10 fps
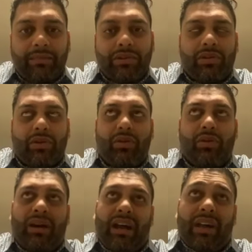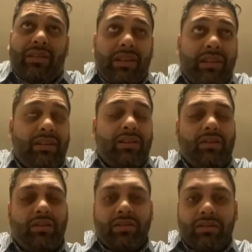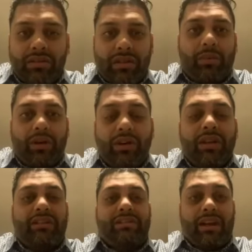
So I think, it's